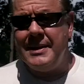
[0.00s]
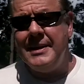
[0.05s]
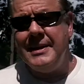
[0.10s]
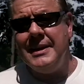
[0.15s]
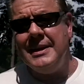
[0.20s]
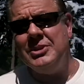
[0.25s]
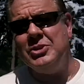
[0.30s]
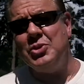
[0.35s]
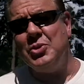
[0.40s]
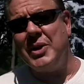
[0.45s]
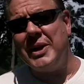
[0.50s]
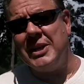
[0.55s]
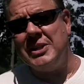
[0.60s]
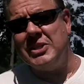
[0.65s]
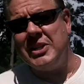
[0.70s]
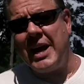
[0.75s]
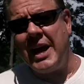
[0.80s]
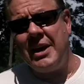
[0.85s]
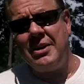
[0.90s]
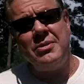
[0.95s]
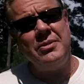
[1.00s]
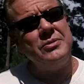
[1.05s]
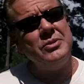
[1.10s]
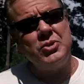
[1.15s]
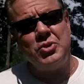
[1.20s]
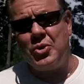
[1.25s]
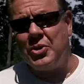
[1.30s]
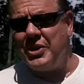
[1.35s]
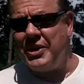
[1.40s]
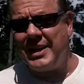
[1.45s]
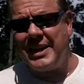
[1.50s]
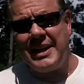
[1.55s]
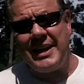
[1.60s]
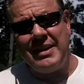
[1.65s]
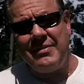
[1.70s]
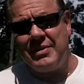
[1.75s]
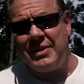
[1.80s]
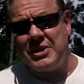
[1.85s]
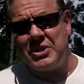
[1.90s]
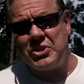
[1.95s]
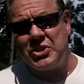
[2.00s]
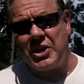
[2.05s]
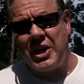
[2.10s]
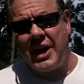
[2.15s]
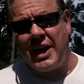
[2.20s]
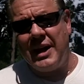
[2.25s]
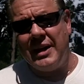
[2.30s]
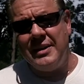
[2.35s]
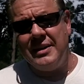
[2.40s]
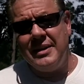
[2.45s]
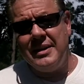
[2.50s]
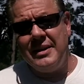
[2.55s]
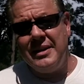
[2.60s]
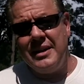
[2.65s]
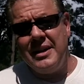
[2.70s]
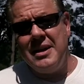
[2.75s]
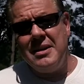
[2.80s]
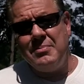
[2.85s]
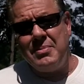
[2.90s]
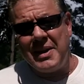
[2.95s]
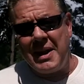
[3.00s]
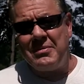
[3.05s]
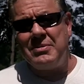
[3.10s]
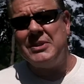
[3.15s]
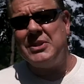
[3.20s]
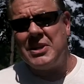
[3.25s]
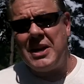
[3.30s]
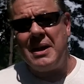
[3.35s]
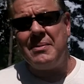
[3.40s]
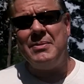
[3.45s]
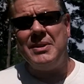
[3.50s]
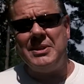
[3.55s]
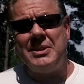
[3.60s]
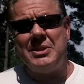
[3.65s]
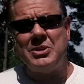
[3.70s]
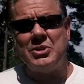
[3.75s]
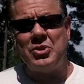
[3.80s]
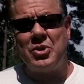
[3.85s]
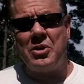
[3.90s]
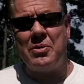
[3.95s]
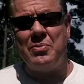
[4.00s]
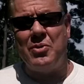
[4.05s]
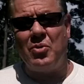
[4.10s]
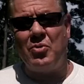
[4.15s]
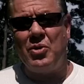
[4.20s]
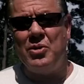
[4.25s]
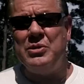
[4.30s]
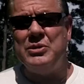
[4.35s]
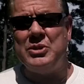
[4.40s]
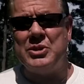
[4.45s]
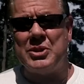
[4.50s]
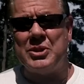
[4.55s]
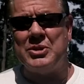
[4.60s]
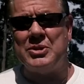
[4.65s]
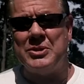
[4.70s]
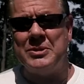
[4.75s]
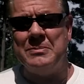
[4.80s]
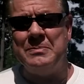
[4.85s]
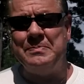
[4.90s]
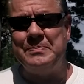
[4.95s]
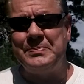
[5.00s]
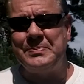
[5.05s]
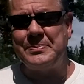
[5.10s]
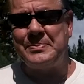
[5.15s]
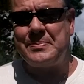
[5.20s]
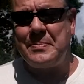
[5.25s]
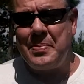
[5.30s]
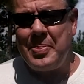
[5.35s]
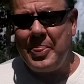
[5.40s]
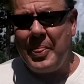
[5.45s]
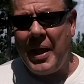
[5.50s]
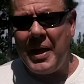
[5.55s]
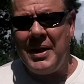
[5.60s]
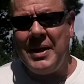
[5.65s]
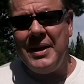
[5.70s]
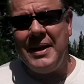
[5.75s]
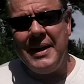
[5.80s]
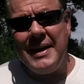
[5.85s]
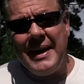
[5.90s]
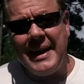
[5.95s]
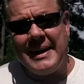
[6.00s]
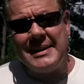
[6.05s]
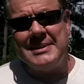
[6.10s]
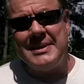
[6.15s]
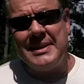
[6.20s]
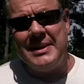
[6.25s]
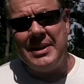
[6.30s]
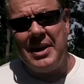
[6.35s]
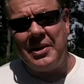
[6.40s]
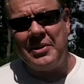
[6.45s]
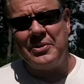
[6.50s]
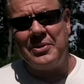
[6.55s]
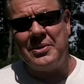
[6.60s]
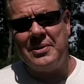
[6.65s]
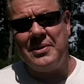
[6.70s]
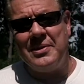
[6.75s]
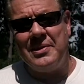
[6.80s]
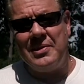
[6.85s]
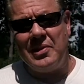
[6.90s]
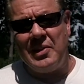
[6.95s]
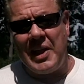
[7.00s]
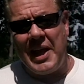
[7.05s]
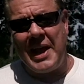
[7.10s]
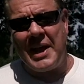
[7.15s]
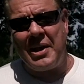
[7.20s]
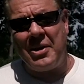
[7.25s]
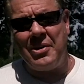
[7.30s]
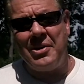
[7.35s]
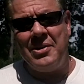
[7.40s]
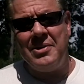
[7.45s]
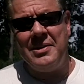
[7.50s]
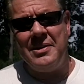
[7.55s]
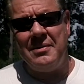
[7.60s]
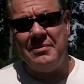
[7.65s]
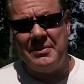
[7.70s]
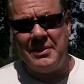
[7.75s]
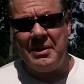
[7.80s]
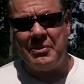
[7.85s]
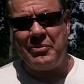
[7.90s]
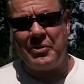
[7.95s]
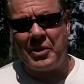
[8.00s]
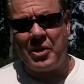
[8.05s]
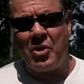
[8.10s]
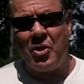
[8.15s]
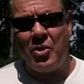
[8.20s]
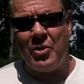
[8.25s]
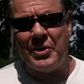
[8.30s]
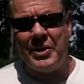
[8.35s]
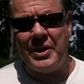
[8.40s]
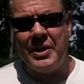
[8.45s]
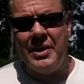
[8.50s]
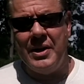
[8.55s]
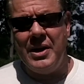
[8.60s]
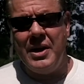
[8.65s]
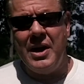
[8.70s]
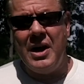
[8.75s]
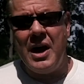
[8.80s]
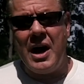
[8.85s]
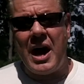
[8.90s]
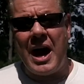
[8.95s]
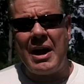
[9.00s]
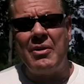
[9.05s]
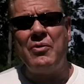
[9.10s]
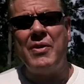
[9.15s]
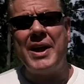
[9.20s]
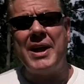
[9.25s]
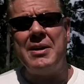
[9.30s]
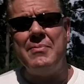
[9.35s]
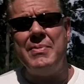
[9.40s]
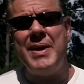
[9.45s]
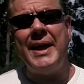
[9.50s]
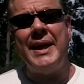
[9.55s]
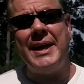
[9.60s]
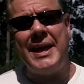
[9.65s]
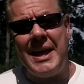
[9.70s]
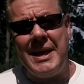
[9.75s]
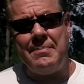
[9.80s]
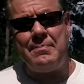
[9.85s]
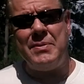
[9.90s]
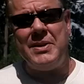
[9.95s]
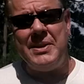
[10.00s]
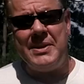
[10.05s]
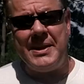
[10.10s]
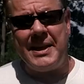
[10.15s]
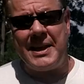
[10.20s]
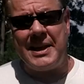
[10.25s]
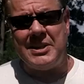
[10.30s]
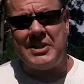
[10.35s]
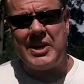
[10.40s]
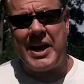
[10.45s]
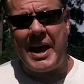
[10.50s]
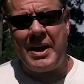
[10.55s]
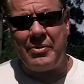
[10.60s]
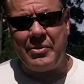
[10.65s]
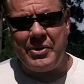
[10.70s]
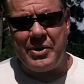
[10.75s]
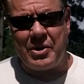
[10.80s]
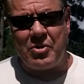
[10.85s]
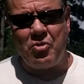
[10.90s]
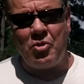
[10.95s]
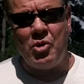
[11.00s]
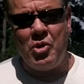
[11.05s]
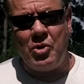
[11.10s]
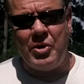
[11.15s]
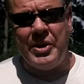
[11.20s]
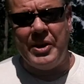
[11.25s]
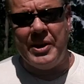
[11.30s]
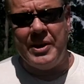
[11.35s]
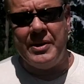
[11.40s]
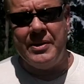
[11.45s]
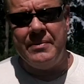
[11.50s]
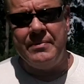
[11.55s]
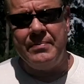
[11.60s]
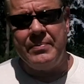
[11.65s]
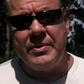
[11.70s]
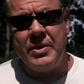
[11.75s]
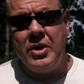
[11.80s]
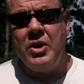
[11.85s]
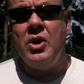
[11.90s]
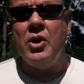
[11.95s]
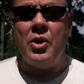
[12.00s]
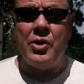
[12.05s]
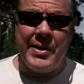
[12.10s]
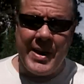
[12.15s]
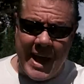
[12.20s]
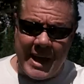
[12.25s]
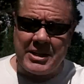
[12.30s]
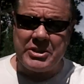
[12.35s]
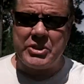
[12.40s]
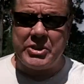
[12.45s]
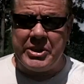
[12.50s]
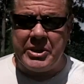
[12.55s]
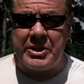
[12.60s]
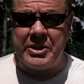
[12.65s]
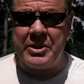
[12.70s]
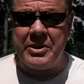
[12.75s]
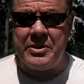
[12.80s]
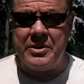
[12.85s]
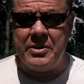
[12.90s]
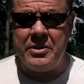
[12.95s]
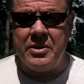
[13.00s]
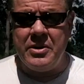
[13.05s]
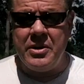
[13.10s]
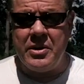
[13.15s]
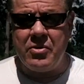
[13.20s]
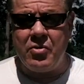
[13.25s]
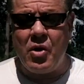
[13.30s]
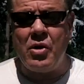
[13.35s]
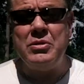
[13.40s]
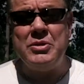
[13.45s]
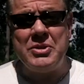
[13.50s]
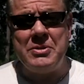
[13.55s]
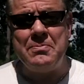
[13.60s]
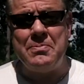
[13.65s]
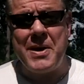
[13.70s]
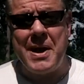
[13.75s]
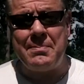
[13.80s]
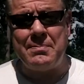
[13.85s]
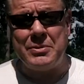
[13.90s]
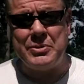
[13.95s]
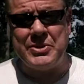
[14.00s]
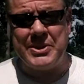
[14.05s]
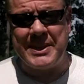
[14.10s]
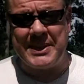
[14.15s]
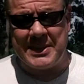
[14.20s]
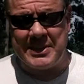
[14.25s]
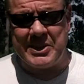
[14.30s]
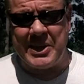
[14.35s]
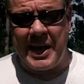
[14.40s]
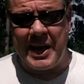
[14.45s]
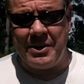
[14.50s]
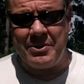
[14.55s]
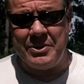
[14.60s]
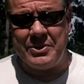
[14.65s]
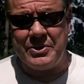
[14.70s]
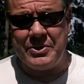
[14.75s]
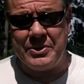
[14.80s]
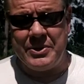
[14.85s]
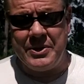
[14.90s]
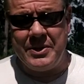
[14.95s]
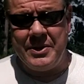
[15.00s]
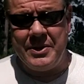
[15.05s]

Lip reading: into a container? Sure, you can give it a shot. But every time you disturb the root system, it's another layer of difficulty. I recommend keep it in the container you grew it in, or next year, grow some peppers in containers